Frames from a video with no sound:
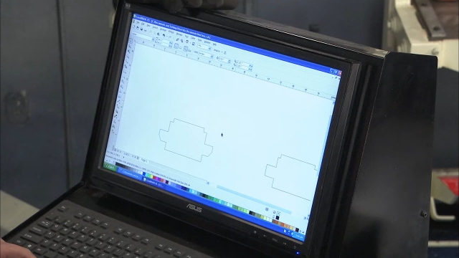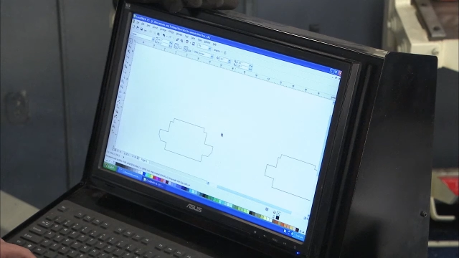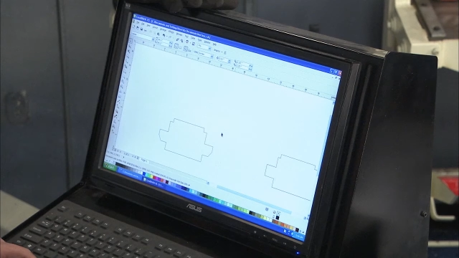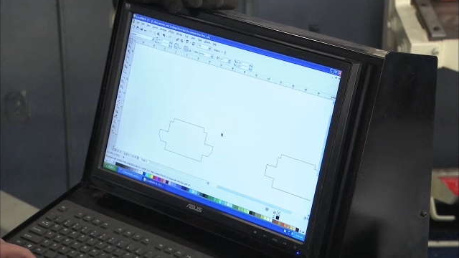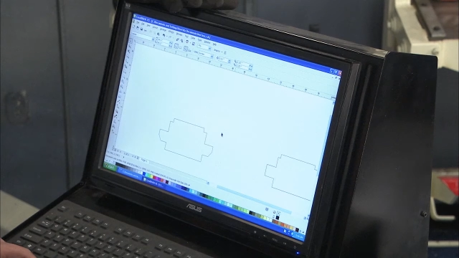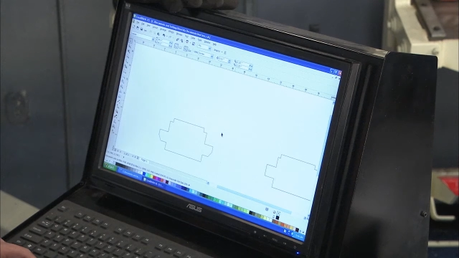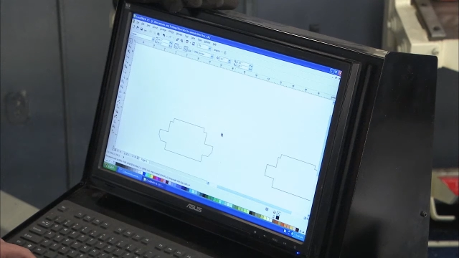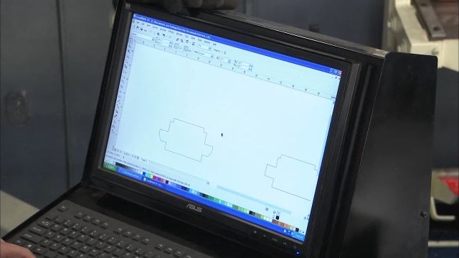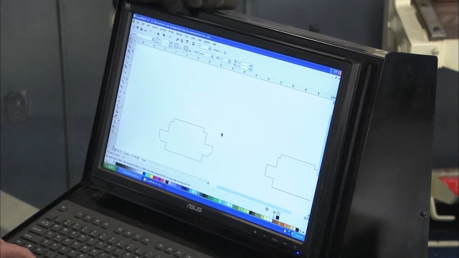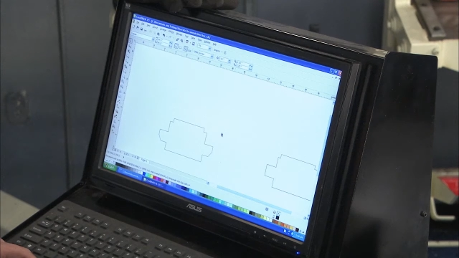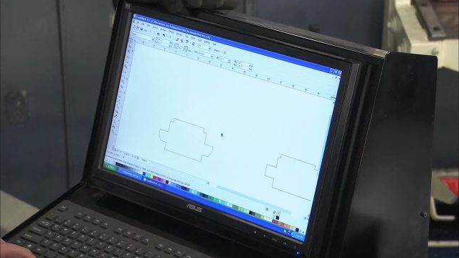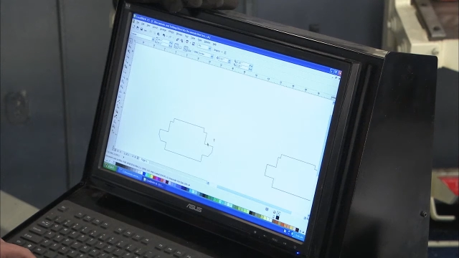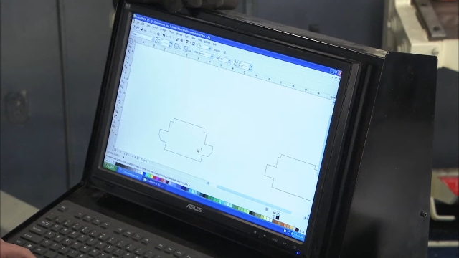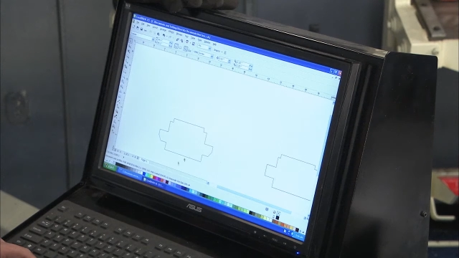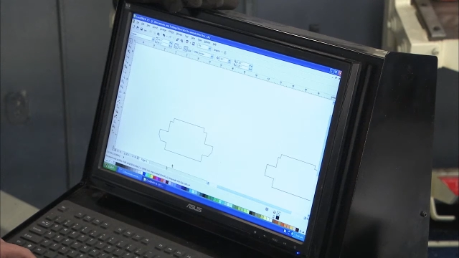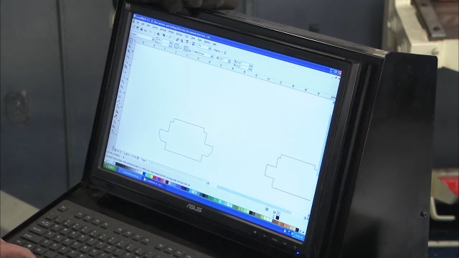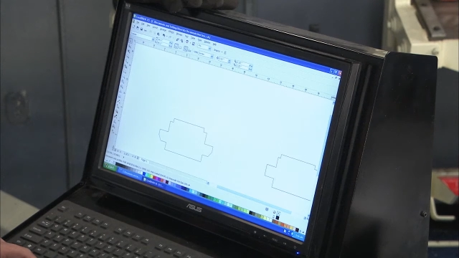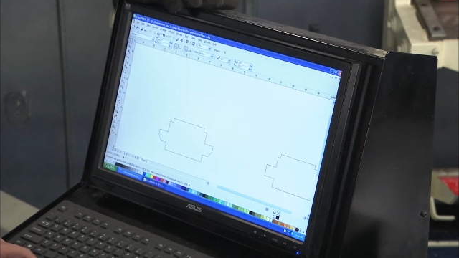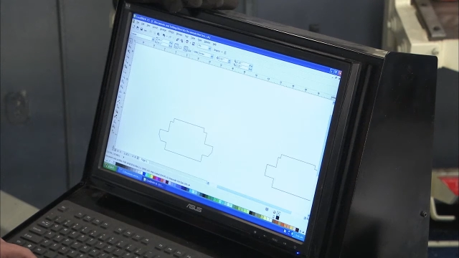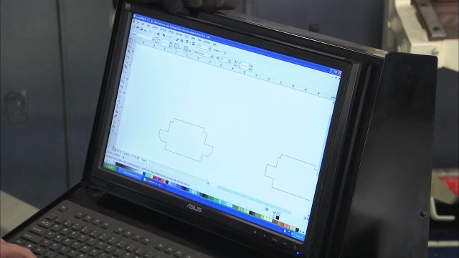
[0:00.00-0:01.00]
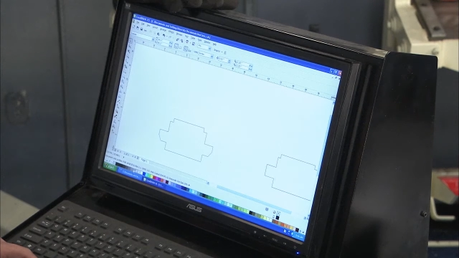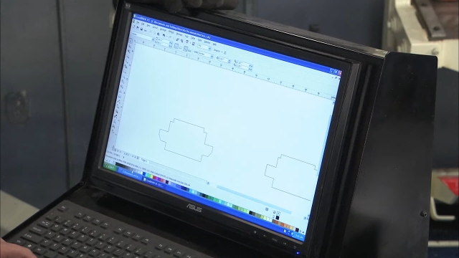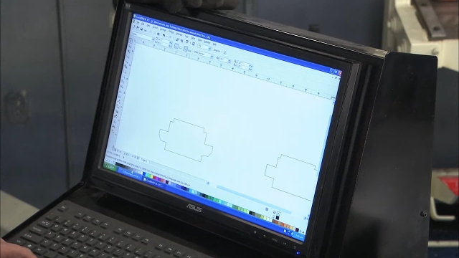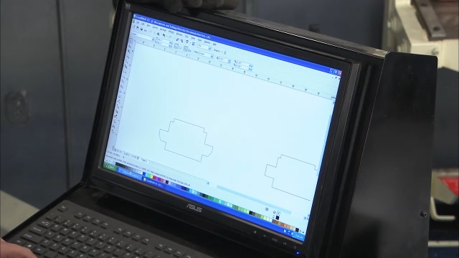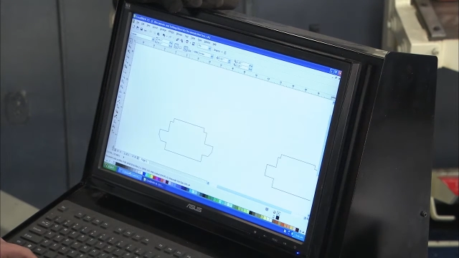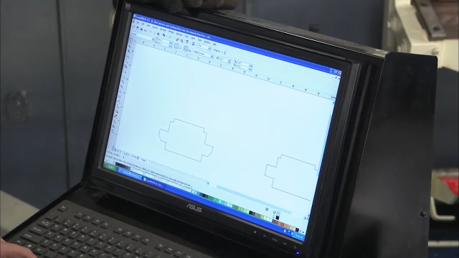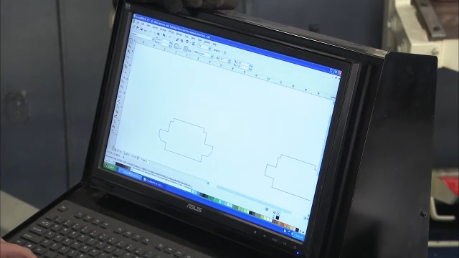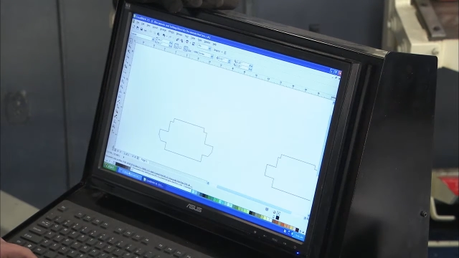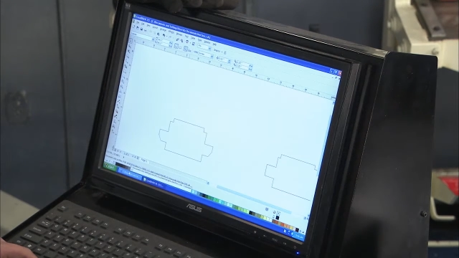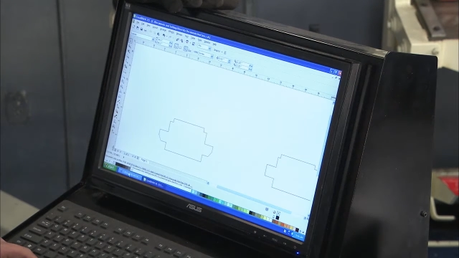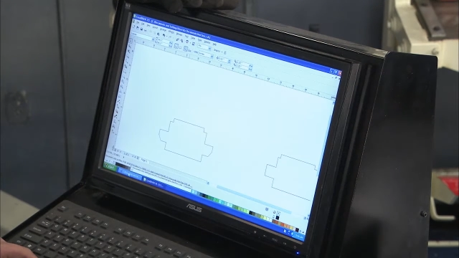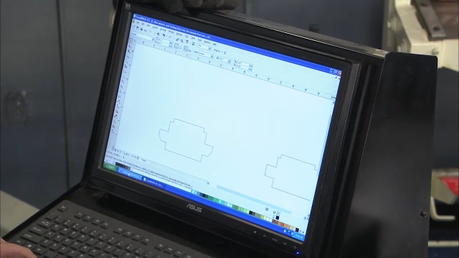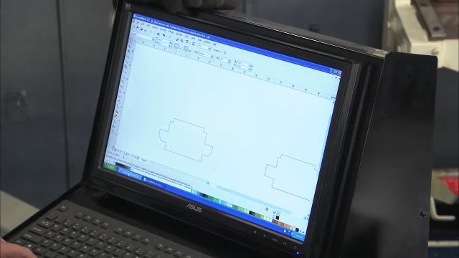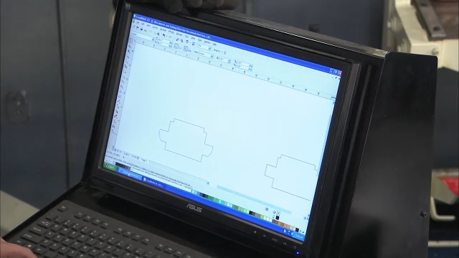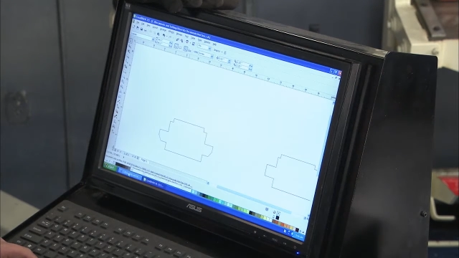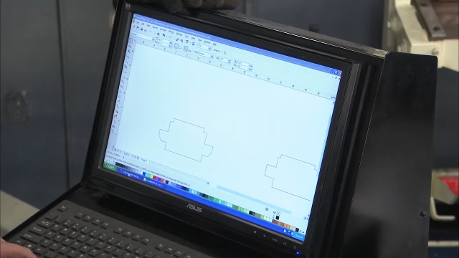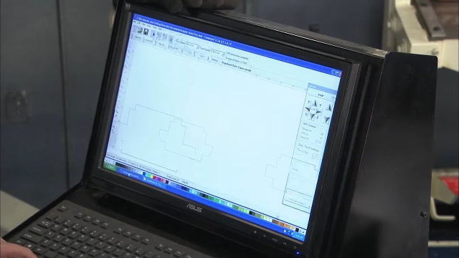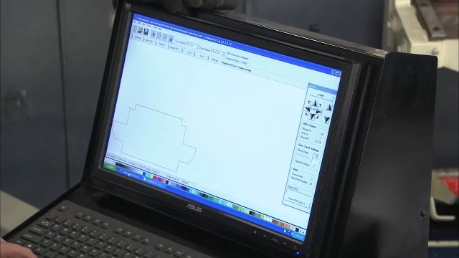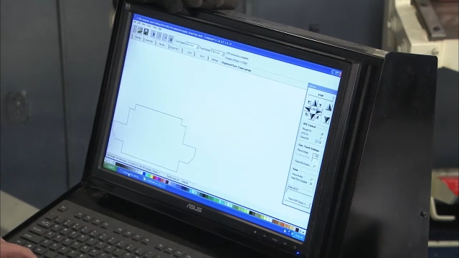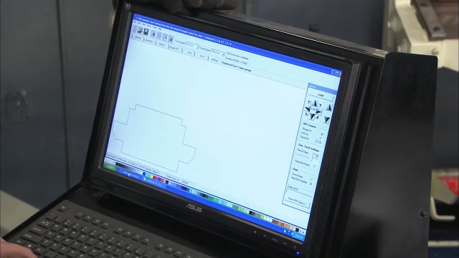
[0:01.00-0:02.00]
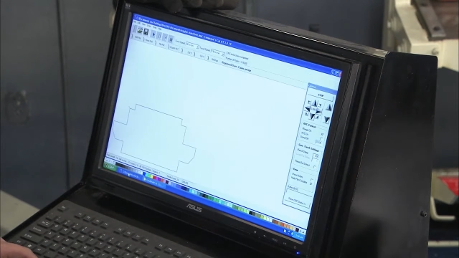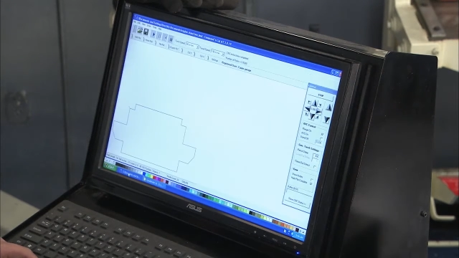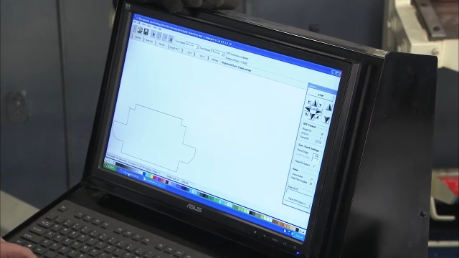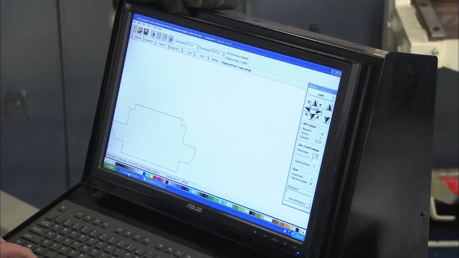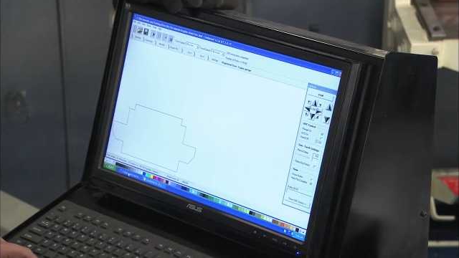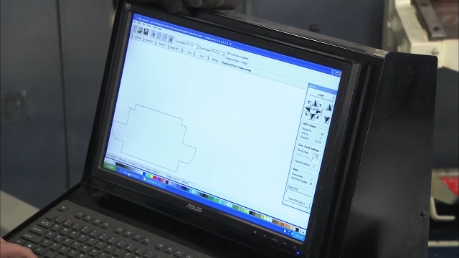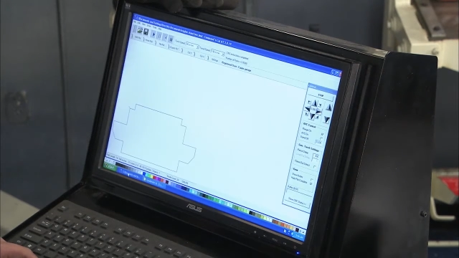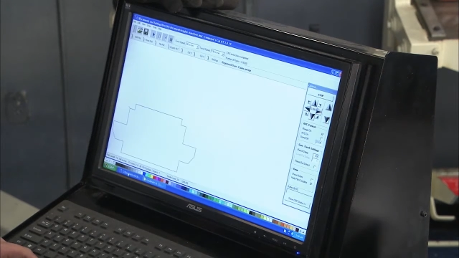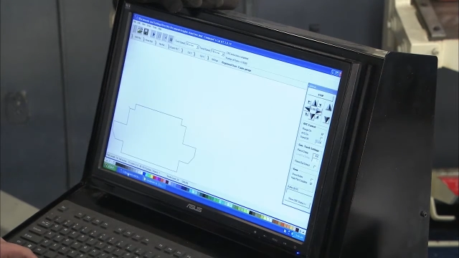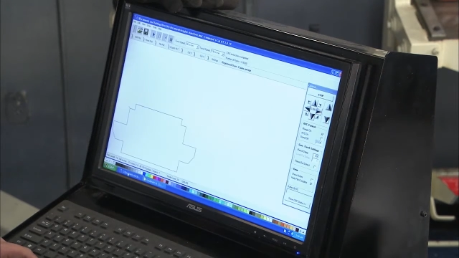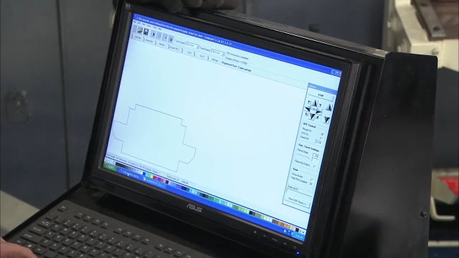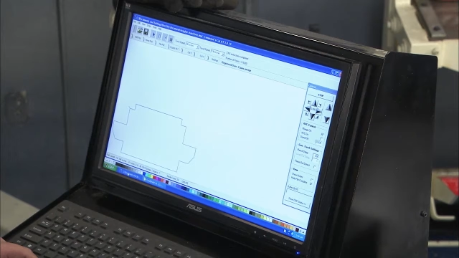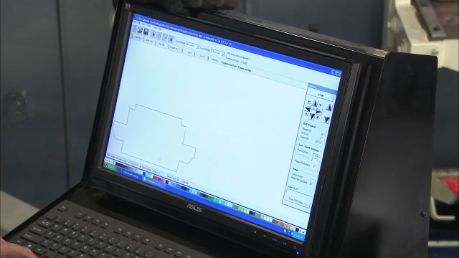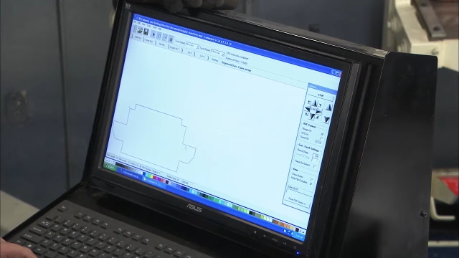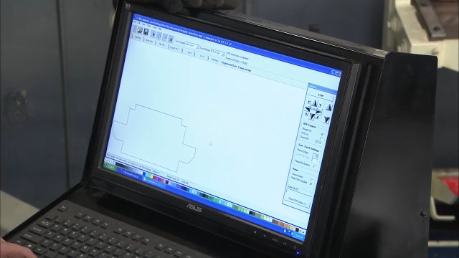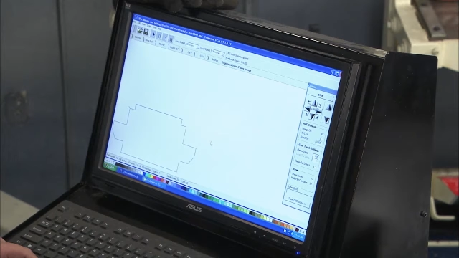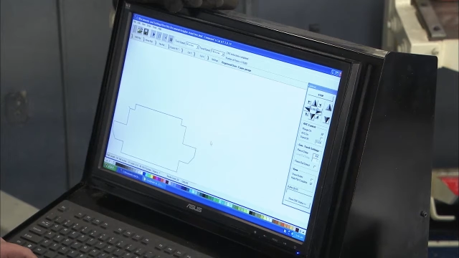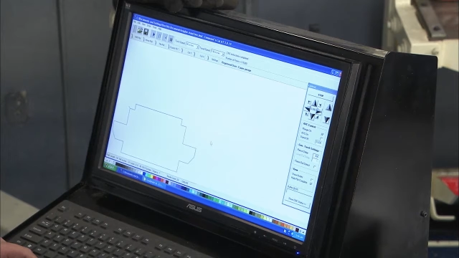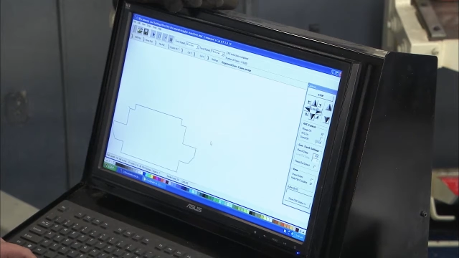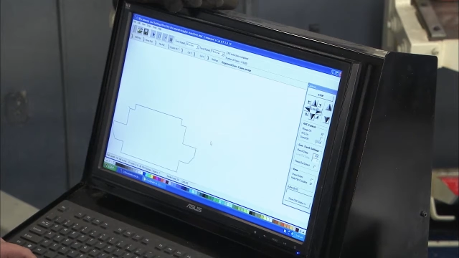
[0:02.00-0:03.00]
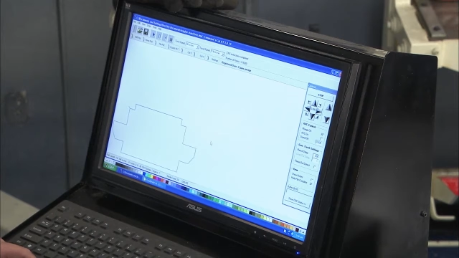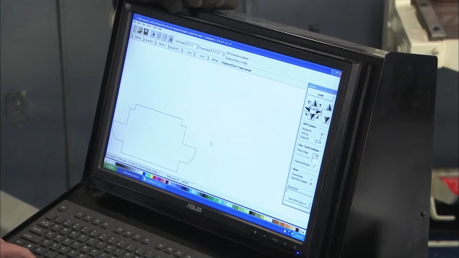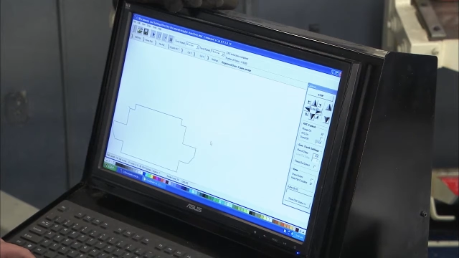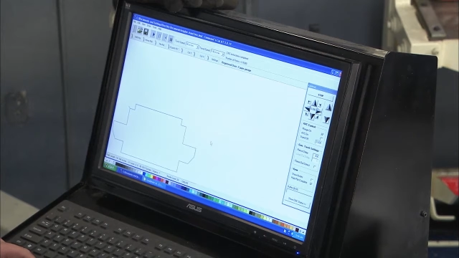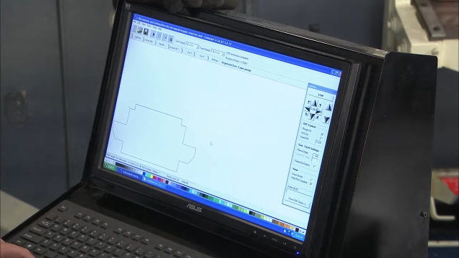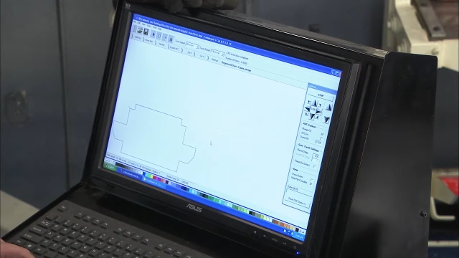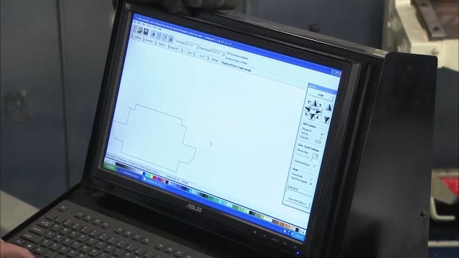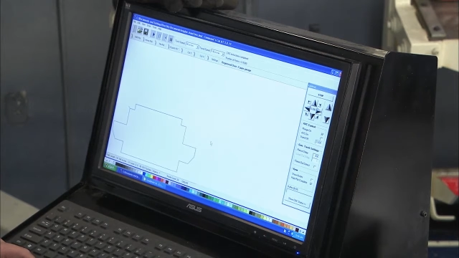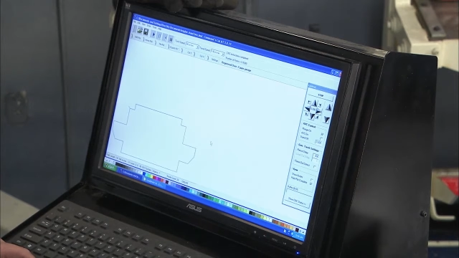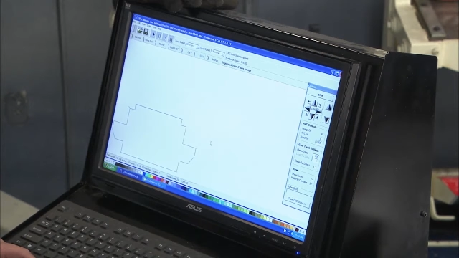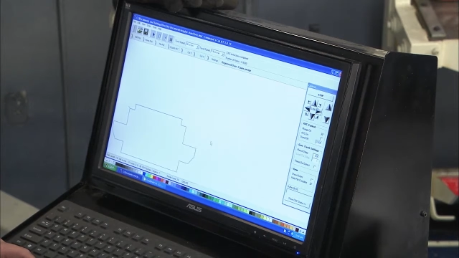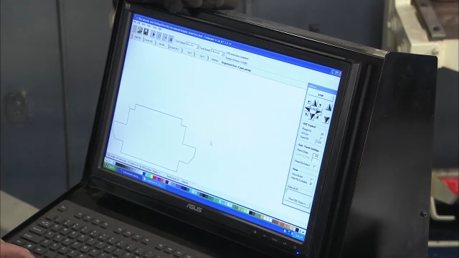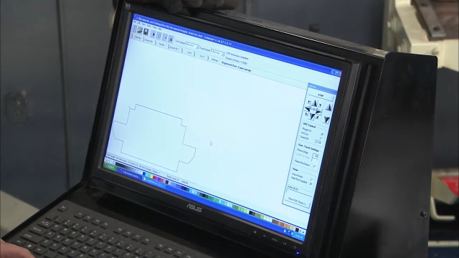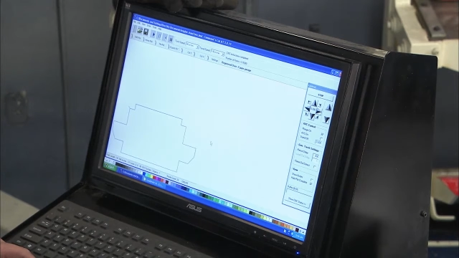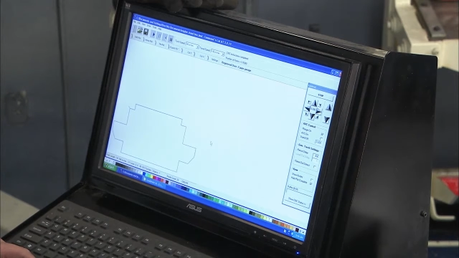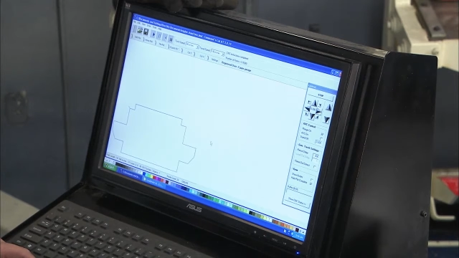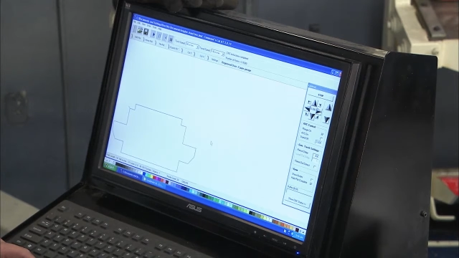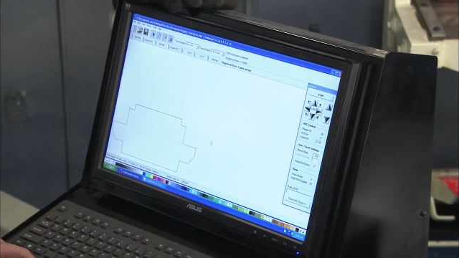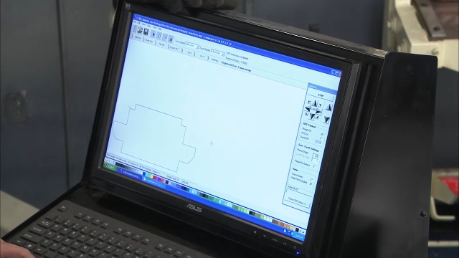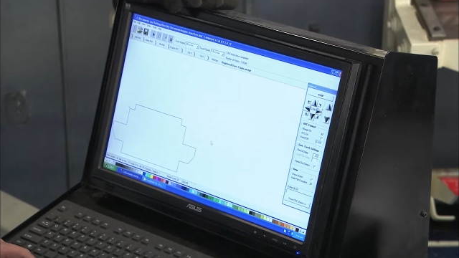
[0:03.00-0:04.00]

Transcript: (no speaker visible)